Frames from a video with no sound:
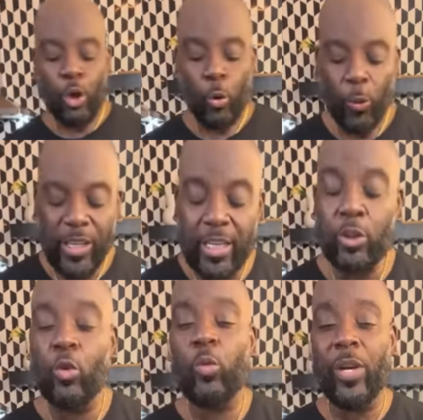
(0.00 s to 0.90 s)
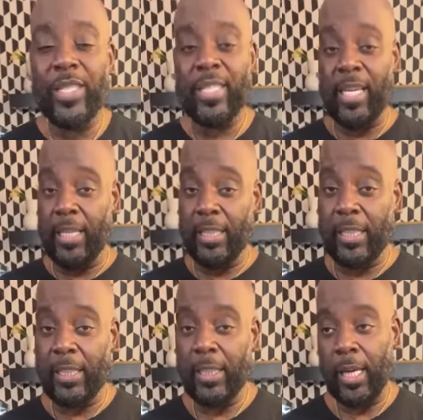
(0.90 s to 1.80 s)
We need to rinse these.
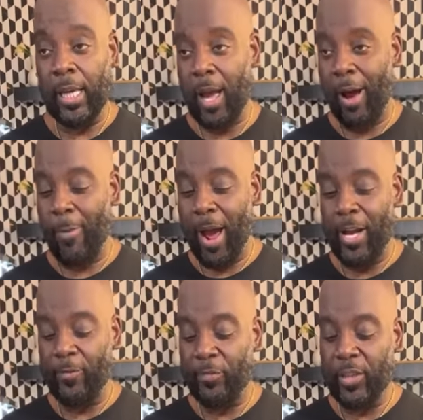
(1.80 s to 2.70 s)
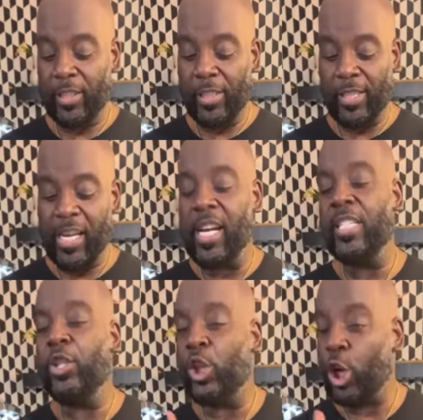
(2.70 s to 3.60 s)
All right. This is the
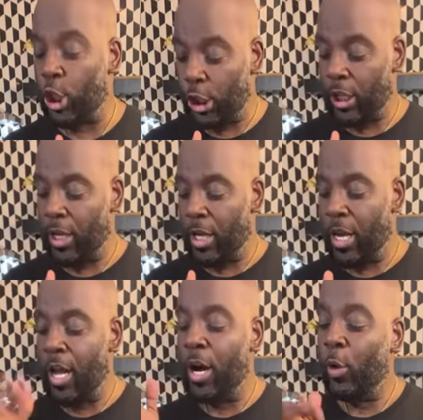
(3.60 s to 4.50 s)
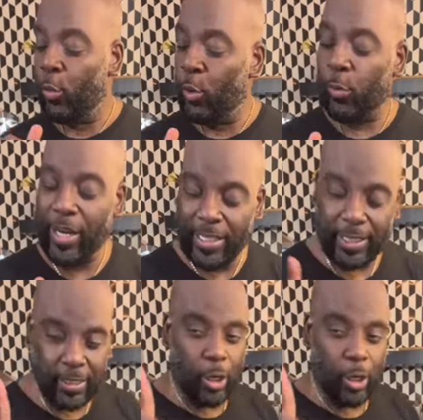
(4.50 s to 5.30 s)
insert. We'll rinse.